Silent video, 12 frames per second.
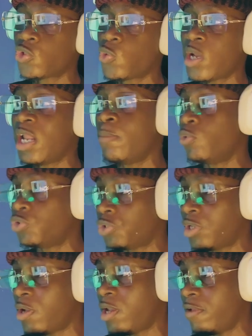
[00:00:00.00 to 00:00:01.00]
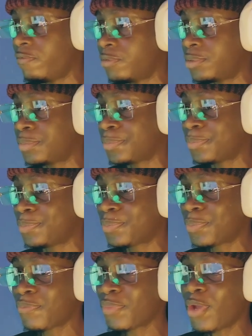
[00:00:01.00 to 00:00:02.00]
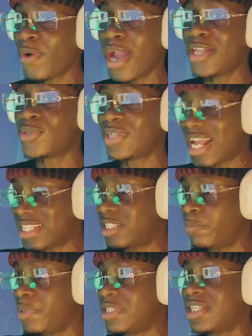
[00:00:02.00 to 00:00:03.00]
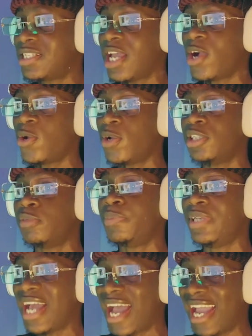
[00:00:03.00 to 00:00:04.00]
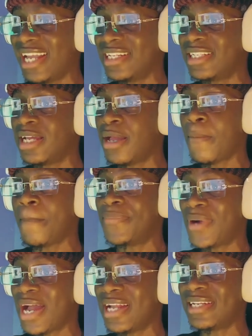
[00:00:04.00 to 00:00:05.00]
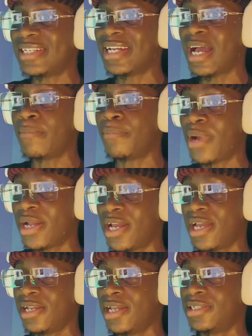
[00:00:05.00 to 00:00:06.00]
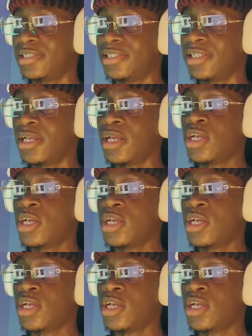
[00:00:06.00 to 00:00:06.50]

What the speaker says: an emotional level, right? So that's the basic psychology behind brand and brand identity.